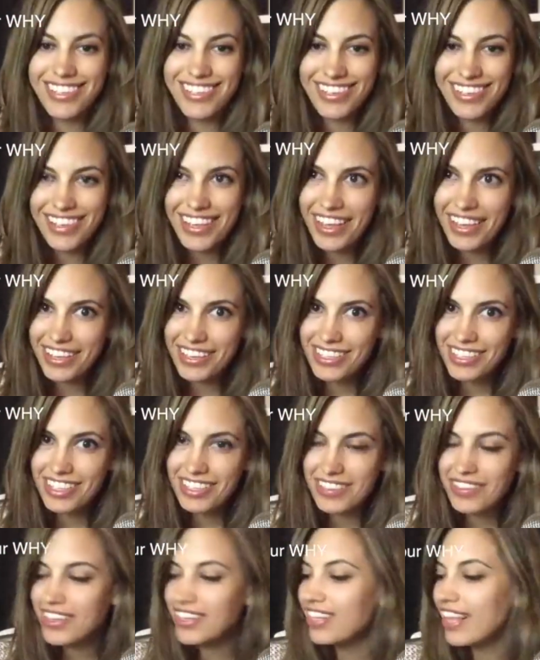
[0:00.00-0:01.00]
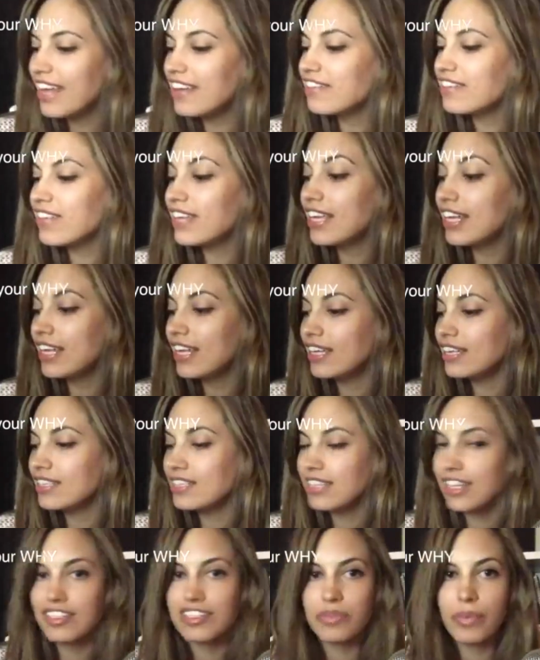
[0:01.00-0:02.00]
Is this real life? It
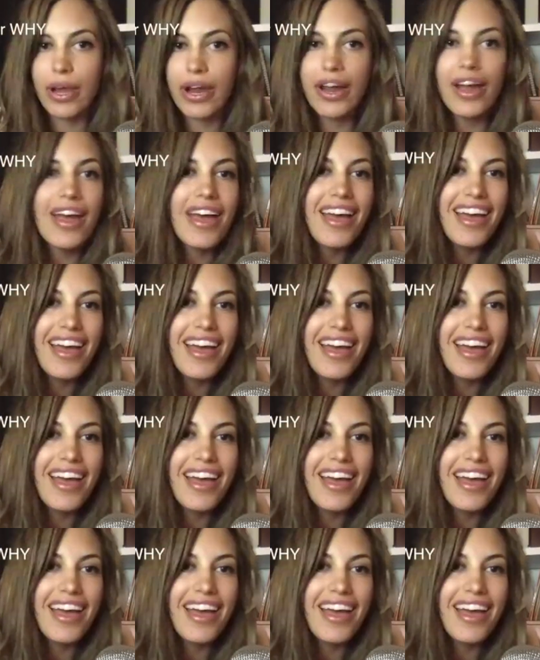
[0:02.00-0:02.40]
is, I swear.